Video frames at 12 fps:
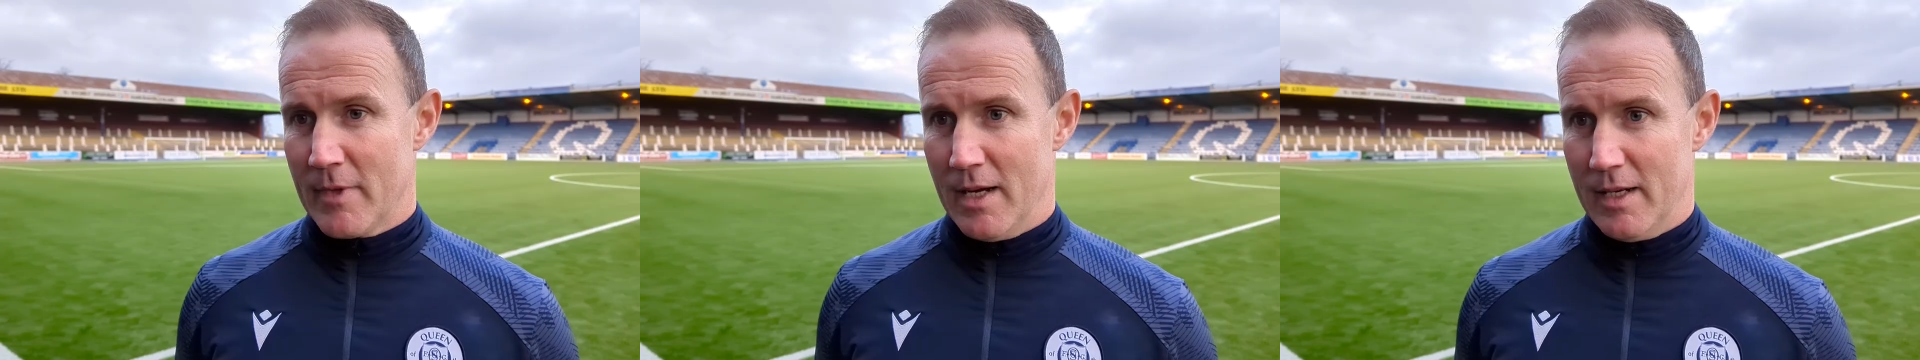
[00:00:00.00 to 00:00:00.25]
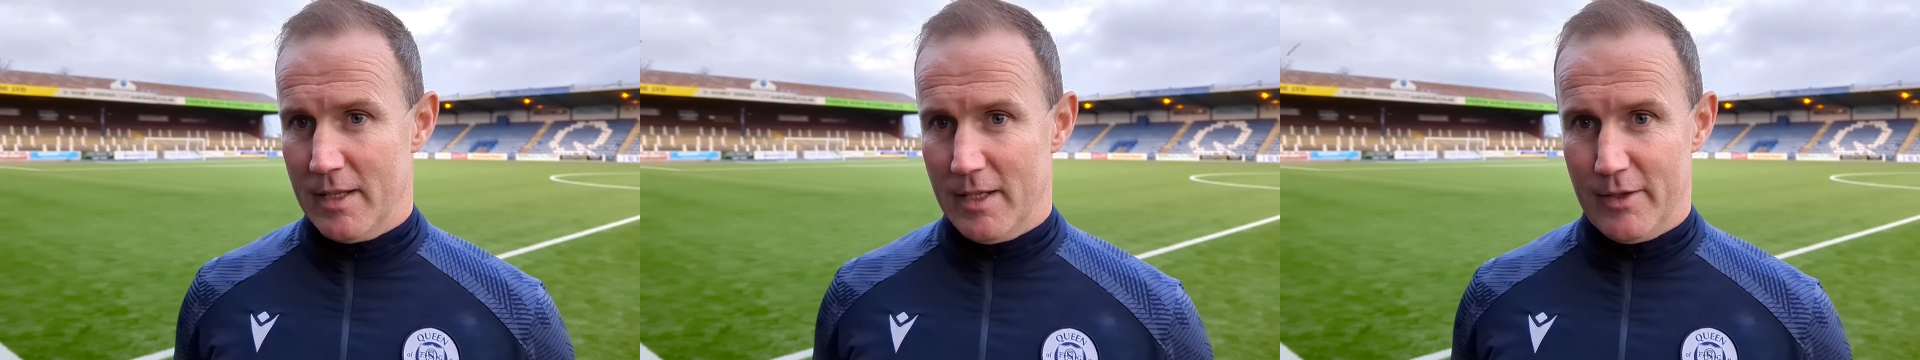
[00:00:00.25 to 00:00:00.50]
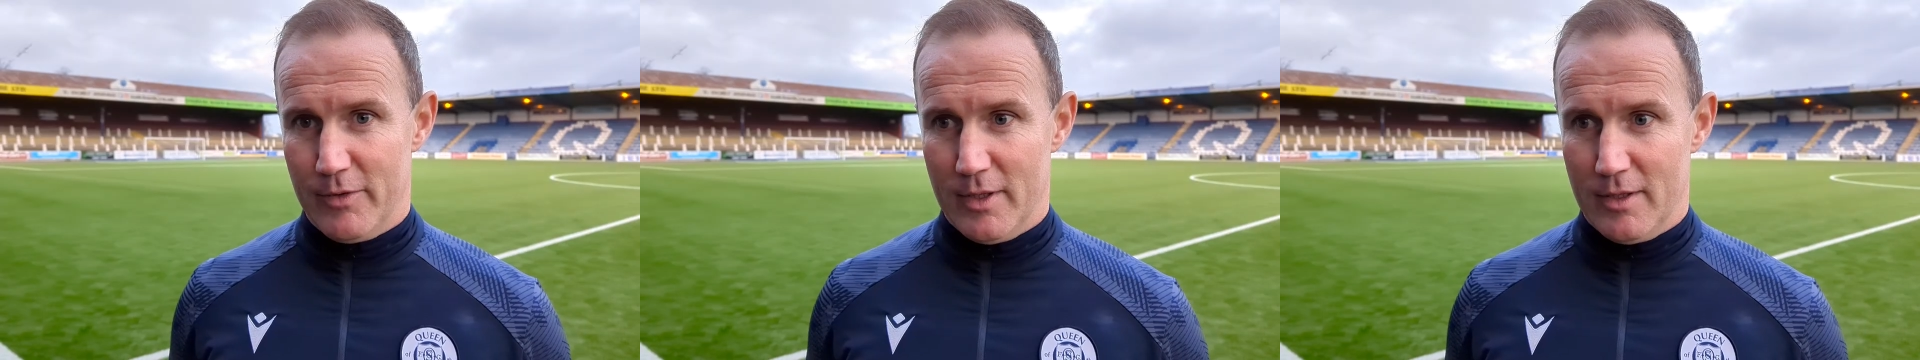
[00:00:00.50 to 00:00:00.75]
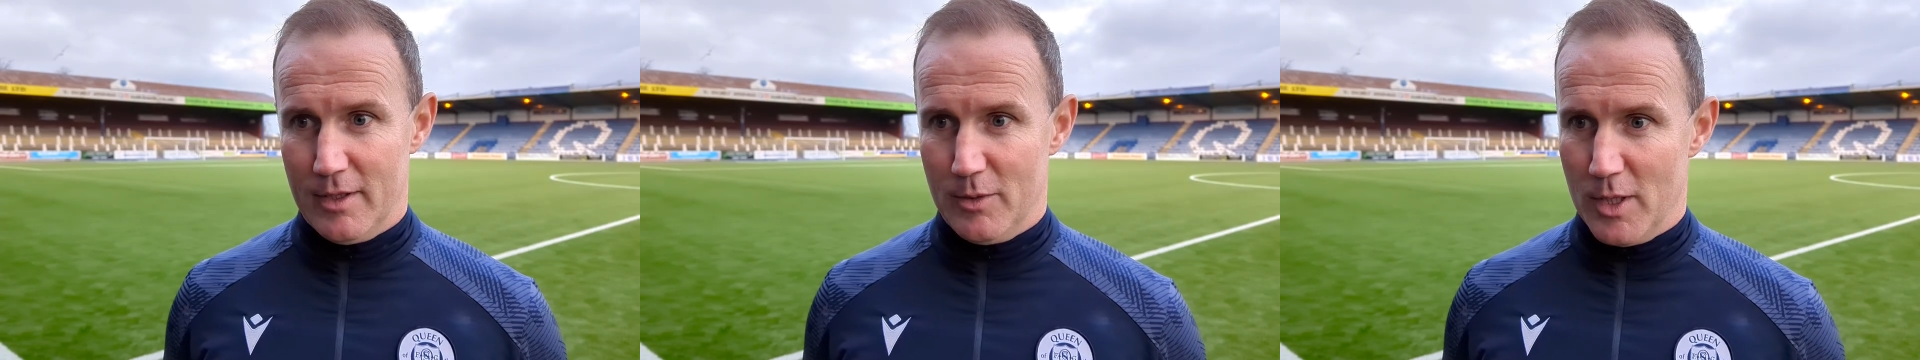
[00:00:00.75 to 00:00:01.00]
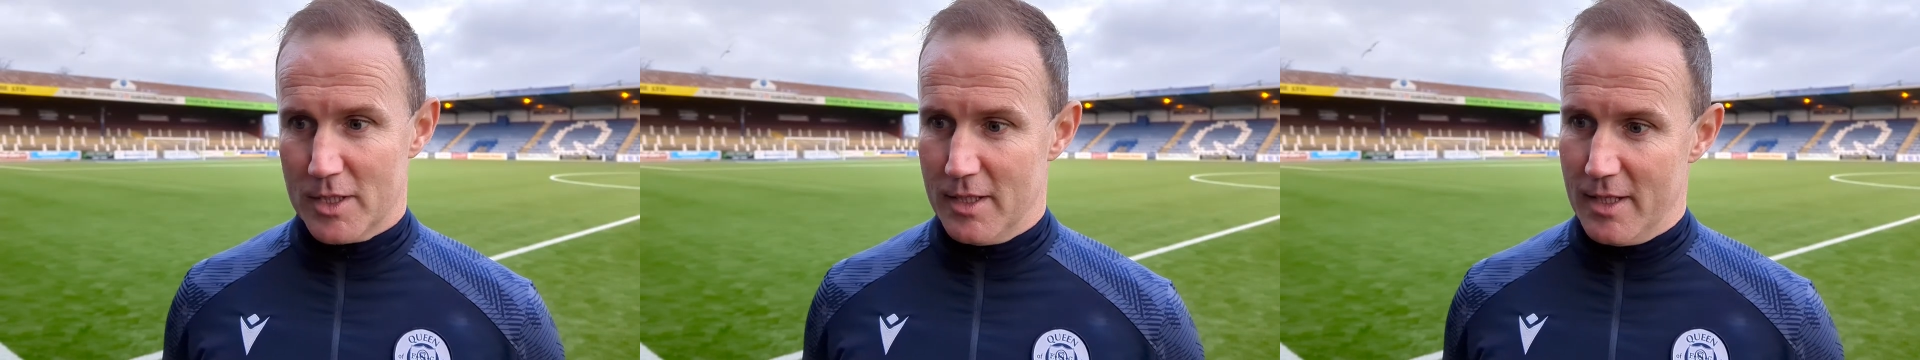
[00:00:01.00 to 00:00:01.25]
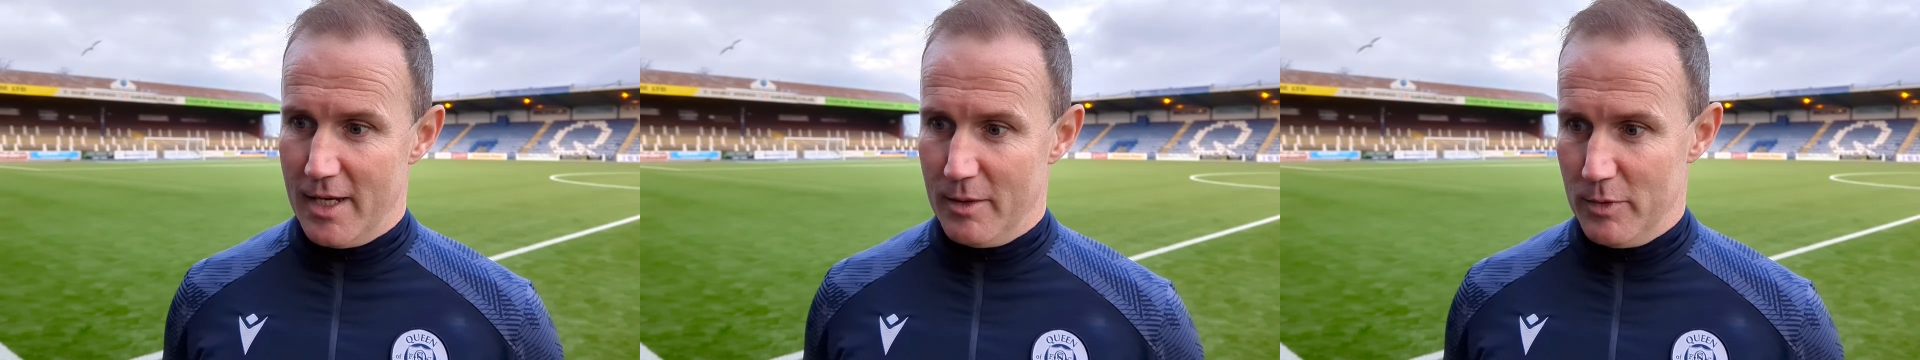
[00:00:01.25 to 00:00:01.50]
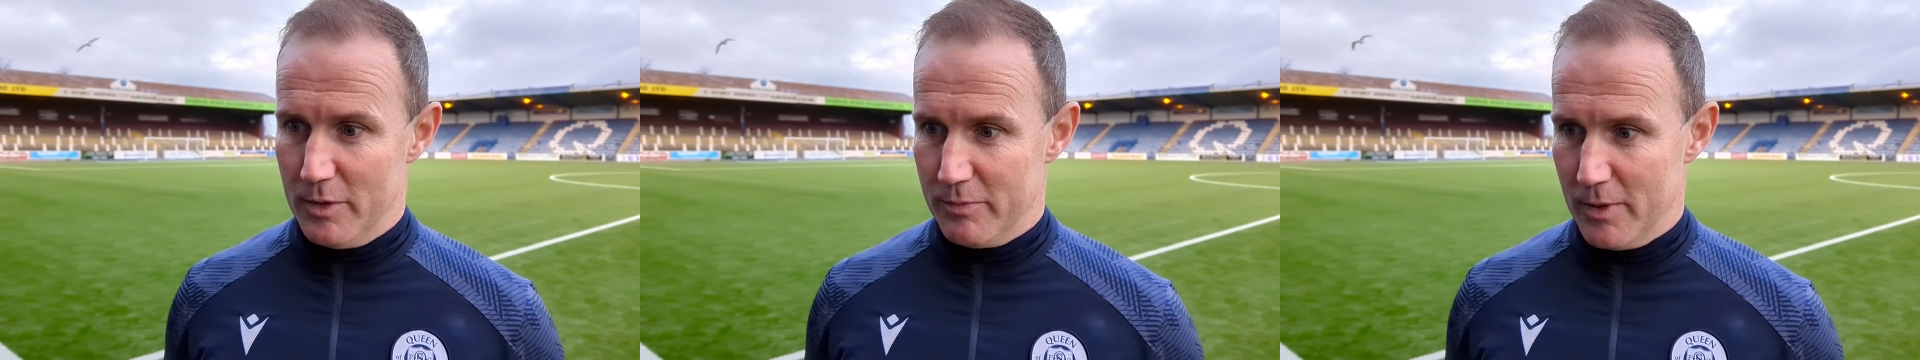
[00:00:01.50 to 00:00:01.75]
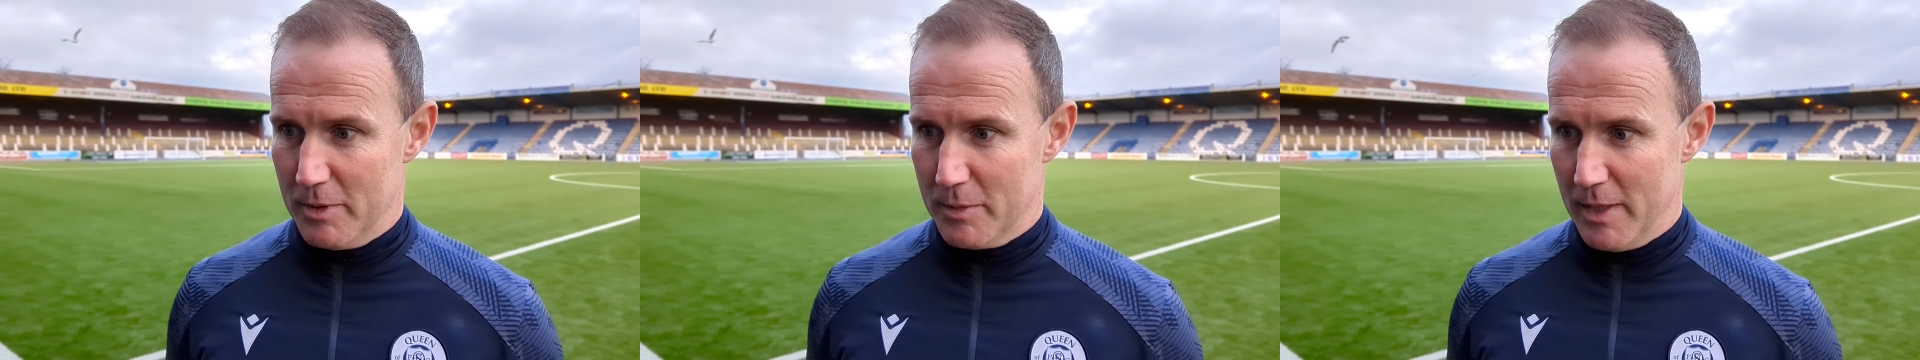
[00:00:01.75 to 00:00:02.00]
And I think if you watch the game, we've
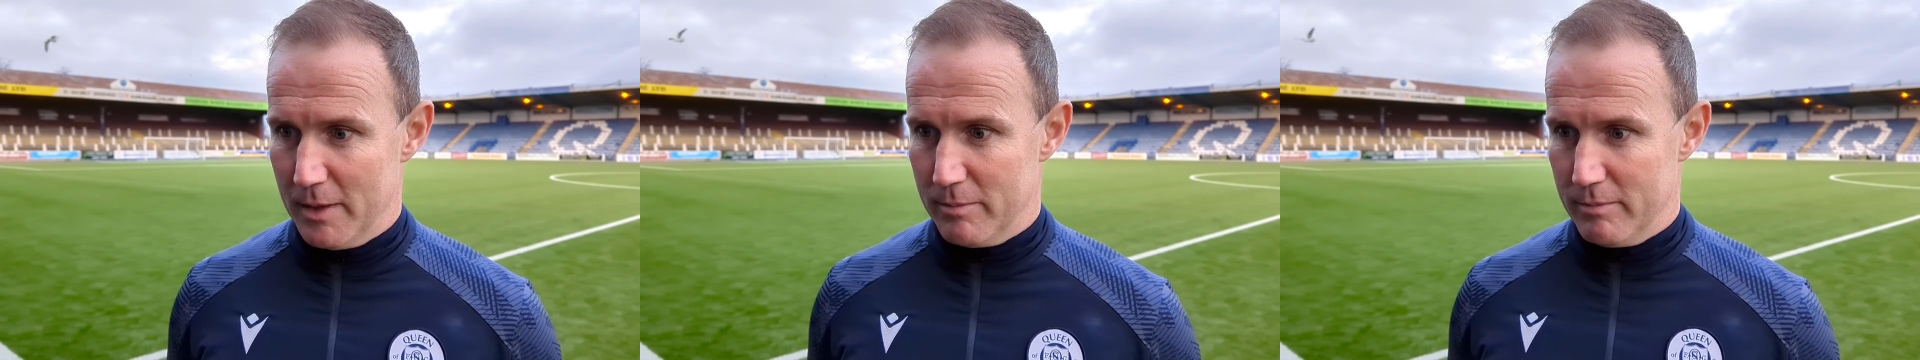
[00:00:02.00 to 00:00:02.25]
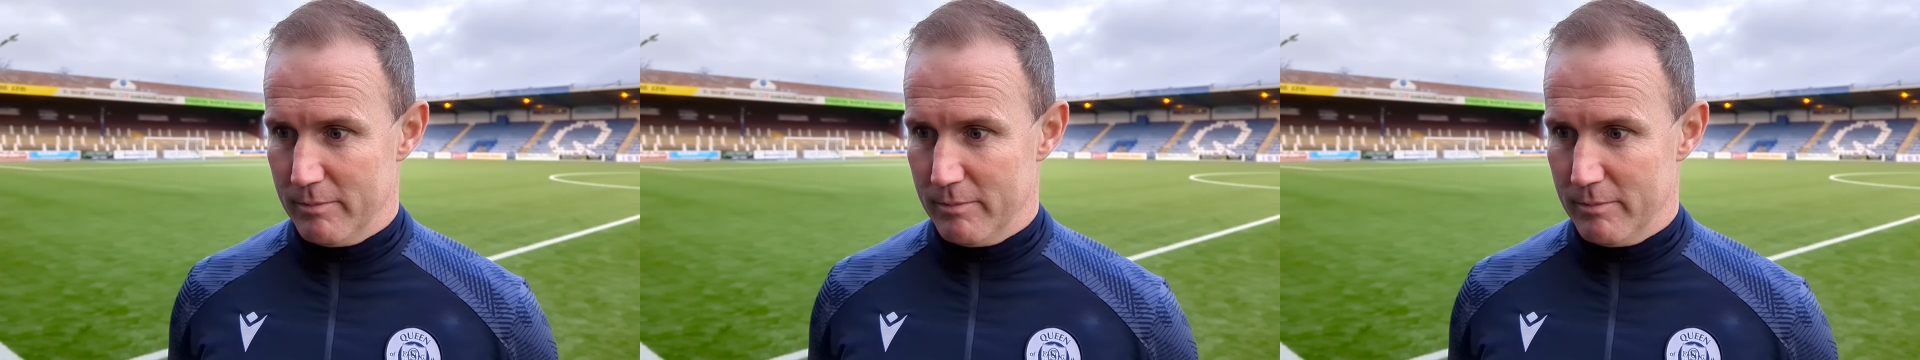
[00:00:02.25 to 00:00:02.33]
probably spent